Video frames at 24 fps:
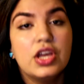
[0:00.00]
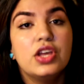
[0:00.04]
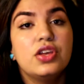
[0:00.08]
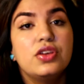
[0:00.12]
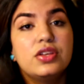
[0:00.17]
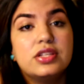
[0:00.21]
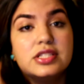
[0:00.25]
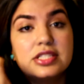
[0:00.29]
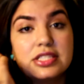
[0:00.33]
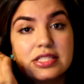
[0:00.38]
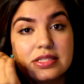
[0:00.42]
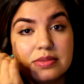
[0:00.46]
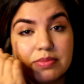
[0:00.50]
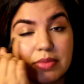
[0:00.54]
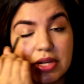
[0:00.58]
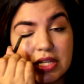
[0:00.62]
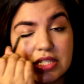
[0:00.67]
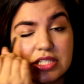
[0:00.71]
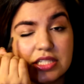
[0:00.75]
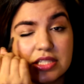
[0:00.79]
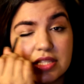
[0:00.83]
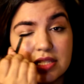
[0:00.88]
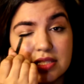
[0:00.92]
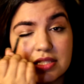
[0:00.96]
You can
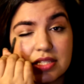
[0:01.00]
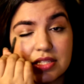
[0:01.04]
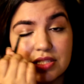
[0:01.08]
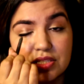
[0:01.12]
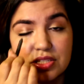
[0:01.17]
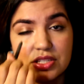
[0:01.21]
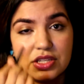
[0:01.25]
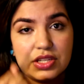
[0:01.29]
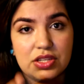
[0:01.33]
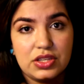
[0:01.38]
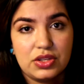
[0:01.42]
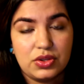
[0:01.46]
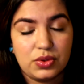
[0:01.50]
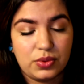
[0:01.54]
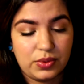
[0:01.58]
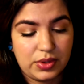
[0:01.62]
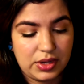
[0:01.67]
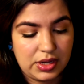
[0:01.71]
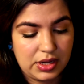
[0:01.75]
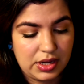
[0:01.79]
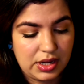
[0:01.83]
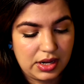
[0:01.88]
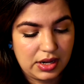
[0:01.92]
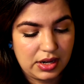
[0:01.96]
smudge this into
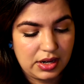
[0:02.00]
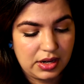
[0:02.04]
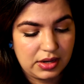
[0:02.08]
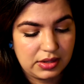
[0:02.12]
your